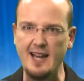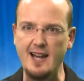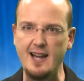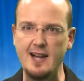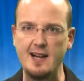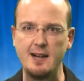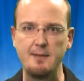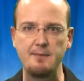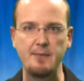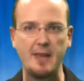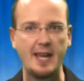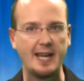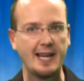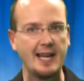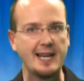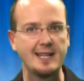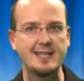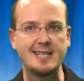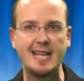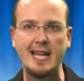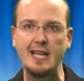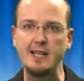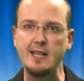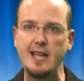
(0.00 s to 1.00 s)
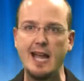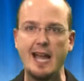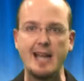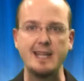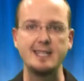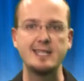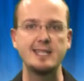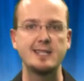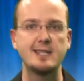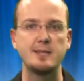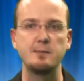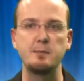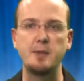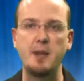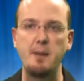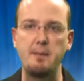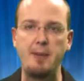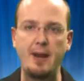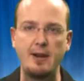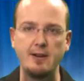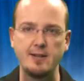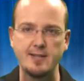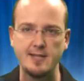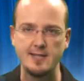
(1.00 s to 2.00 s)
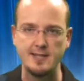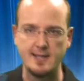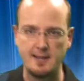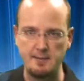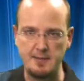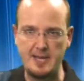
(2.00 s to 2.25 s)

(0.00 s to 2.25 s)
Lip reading: I got to tell you, I did some comparisons.